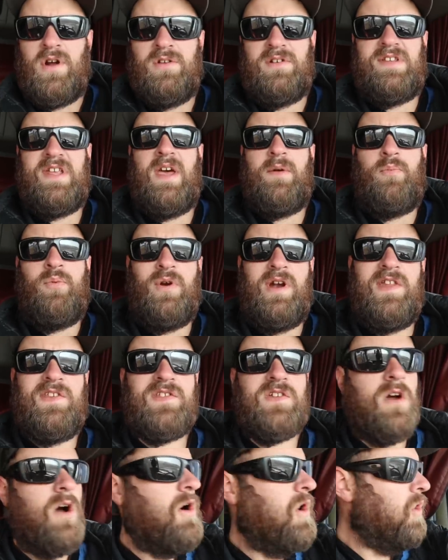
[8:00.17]
tip, when it's
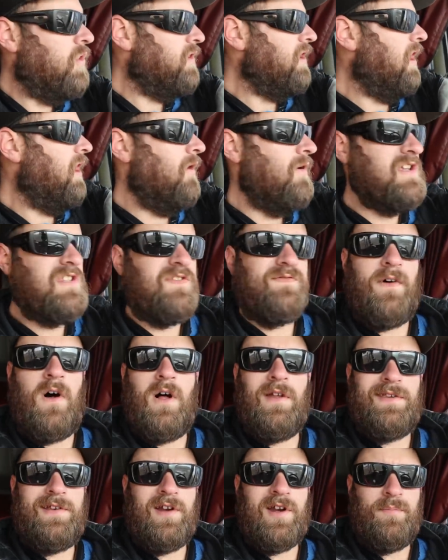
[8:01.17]
cold, always
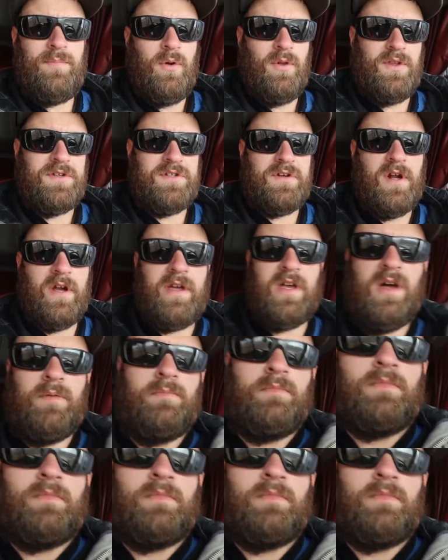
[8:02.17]
volunteer to pull the truck up.